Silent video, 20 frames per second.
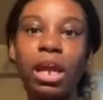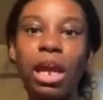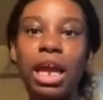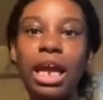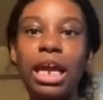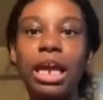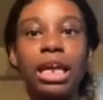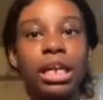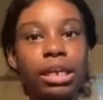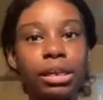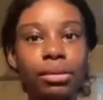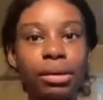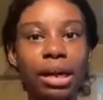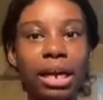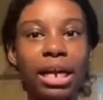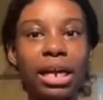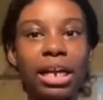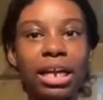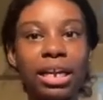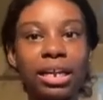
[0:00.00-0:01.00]

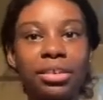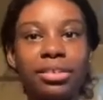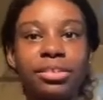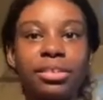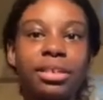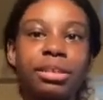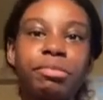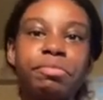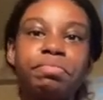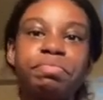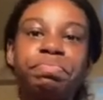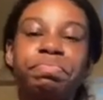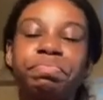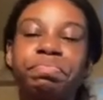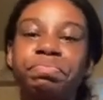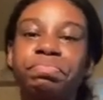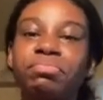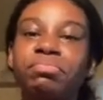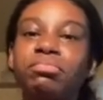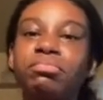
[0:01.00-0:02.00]
anyways,
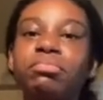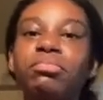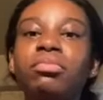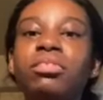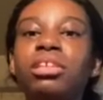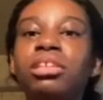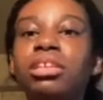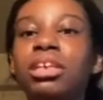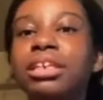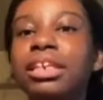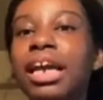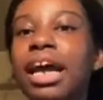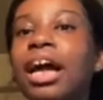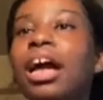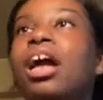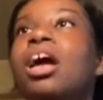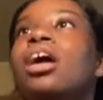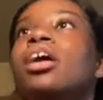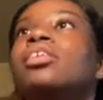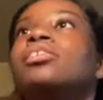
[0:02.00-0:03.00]
yeah,
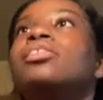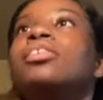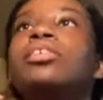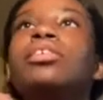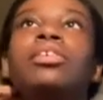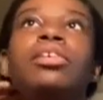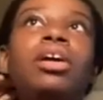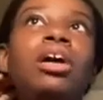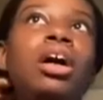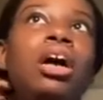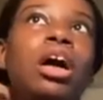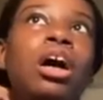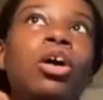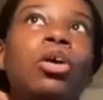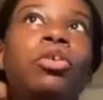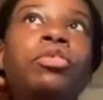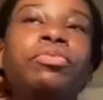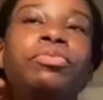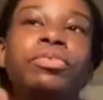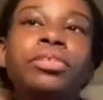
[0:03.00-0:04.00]
so
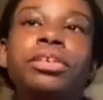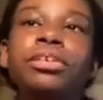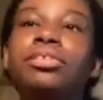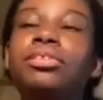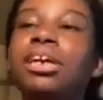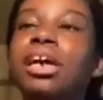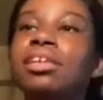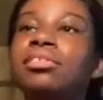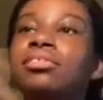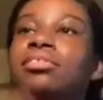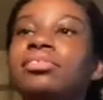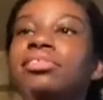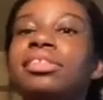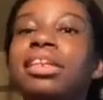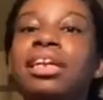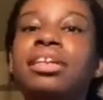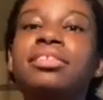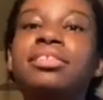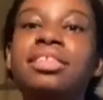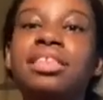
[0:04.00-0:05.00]
hopefully you guys are
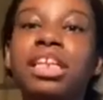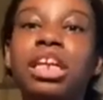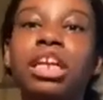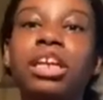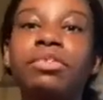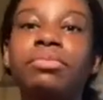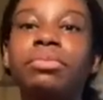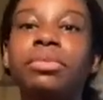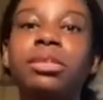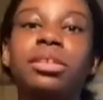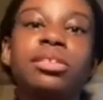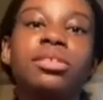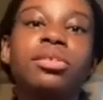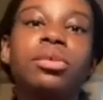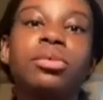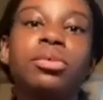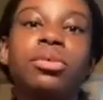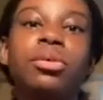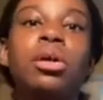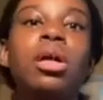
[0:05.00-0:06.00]
staying safe with this
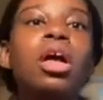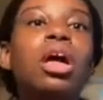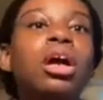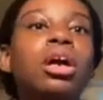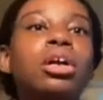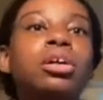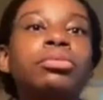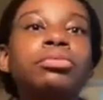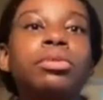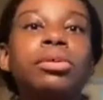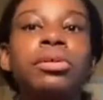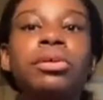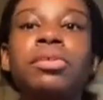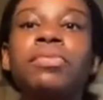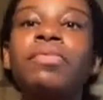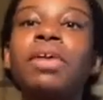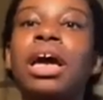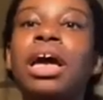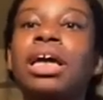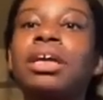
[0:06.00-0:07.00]
whole
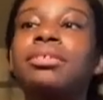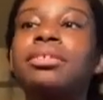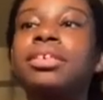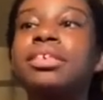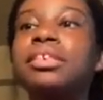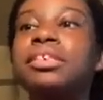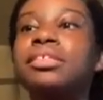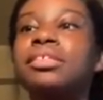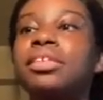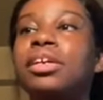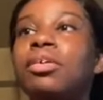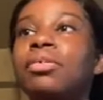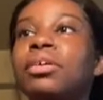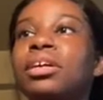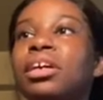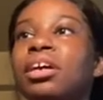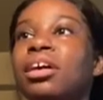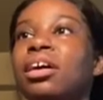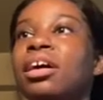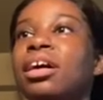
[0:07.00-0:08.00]
coronavirus
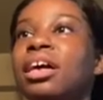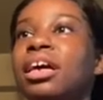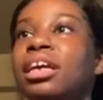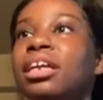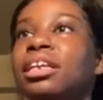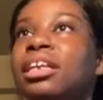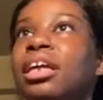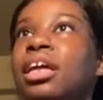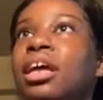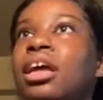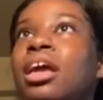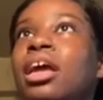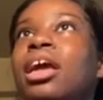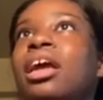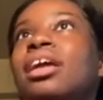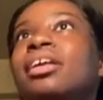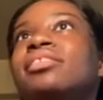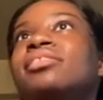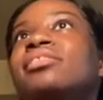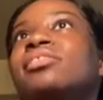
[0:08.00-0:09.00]
going on.
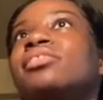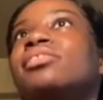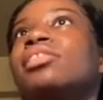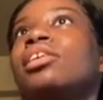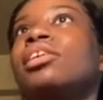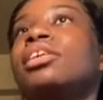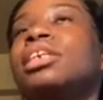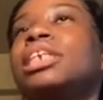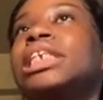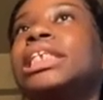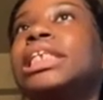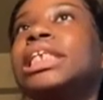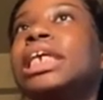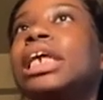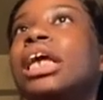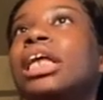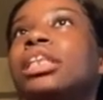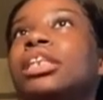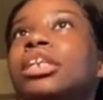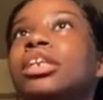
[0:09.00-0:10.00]
It's starting to
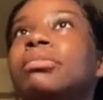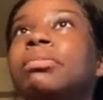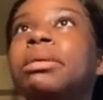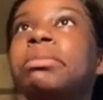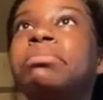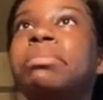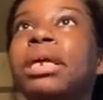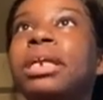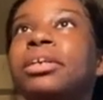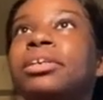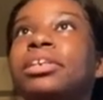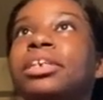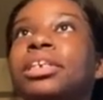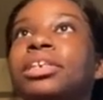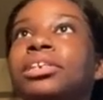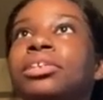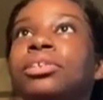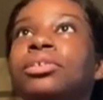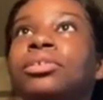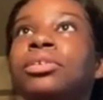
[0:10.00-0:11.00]
get a little bit better in
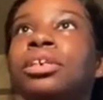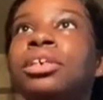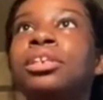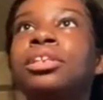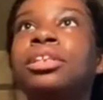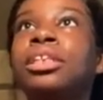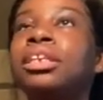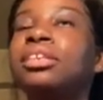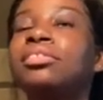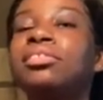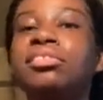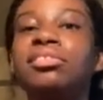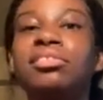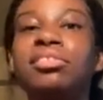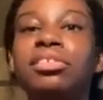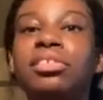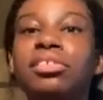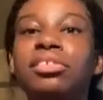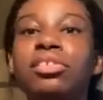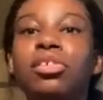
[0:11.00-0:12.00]
New York. Things are
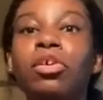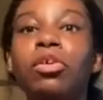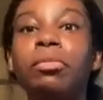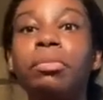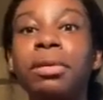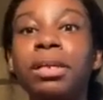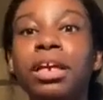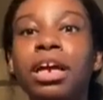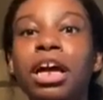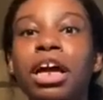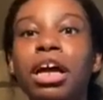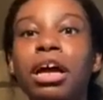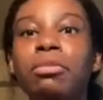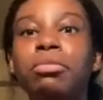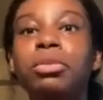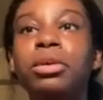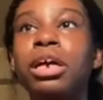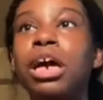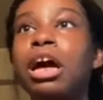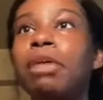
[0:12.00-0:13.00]
starting to open up.
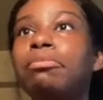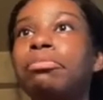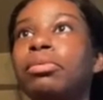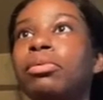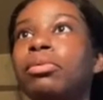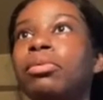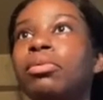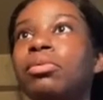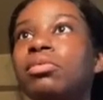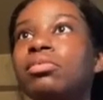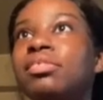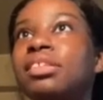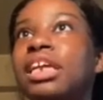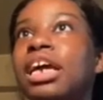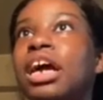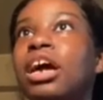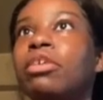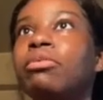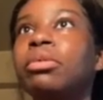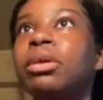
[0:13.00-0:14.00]
We got pools
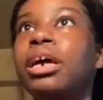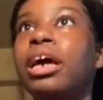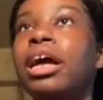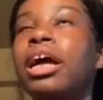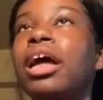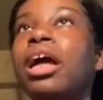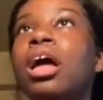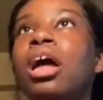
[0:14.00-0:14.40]
now. We got